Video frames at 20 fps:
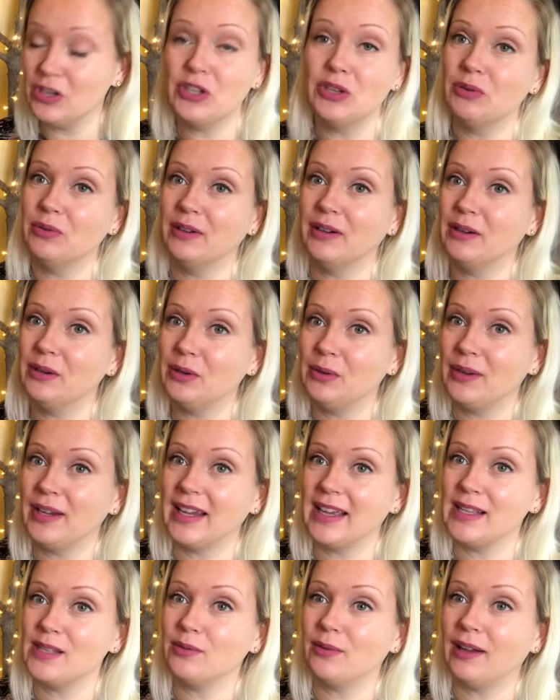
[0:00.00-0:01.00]
doing
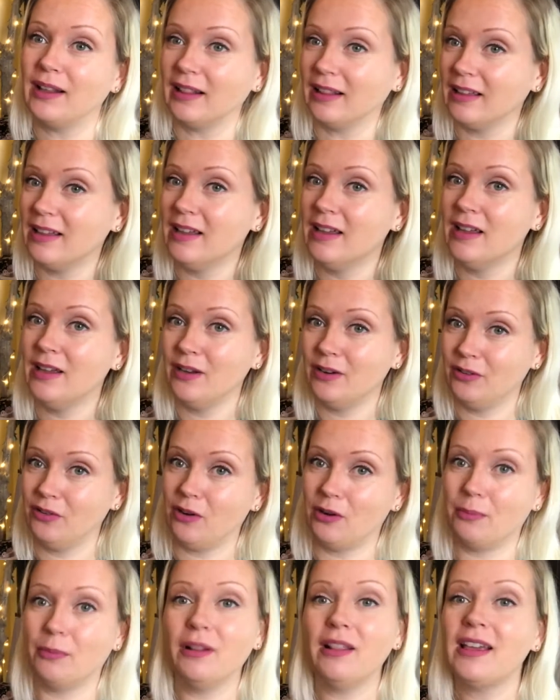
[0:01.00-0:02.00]
as well
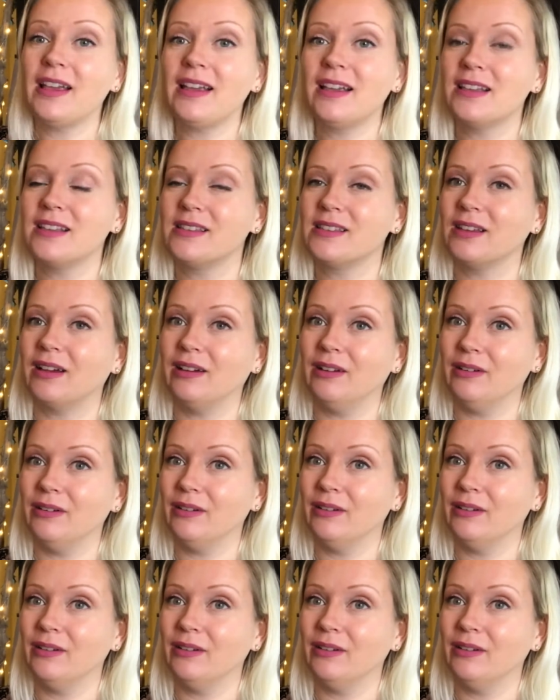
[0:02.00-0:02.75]
normally, so